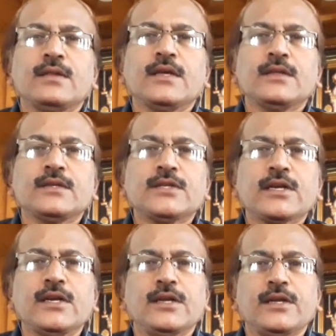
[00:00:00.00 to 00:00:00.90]
Then
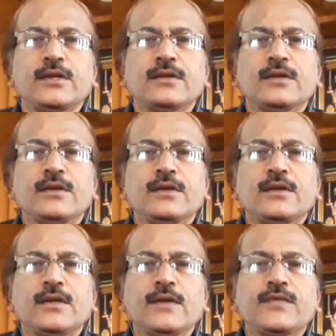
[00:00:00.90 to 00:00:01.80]
secondly,
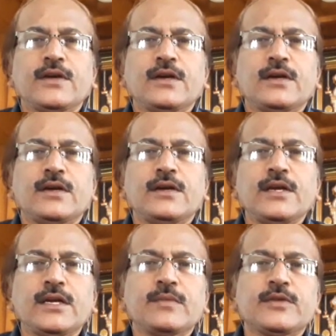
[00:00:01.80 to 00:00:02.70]
if the
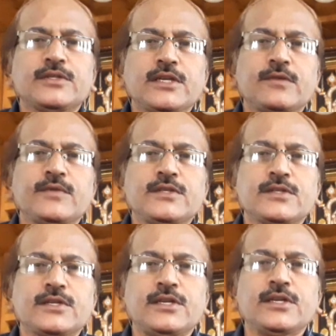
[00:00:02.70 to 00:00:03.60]
date of the check which
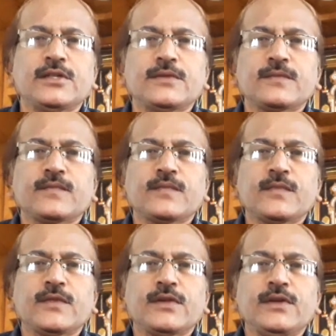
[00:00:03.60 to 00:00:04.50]
is written,
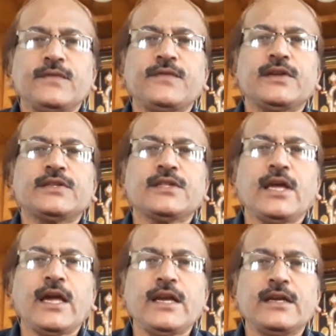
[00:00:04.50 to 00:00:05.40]
if it is an
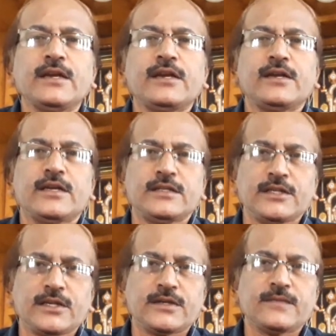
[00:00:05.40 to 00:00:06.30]
antedated
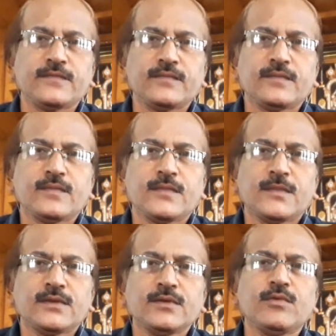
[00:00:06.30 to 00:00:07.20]
check.
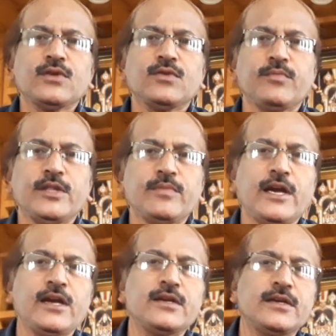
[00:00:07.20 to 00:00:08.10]
So what do you mean by
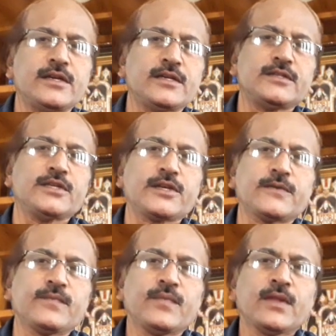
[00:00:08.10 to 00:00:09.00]
antedated check?
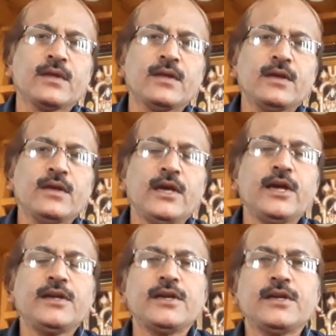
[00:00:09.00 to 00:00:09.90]

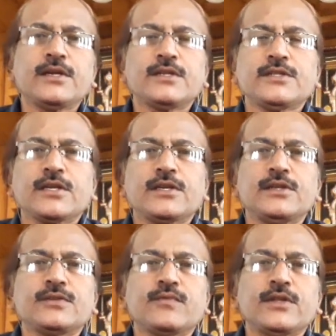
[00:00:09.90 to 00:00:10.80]
Antedated check
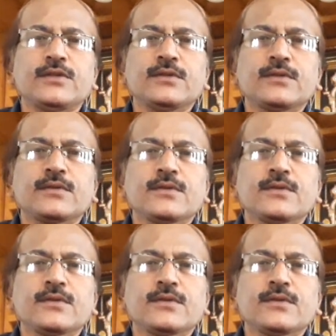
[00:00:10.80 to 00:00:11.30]
is one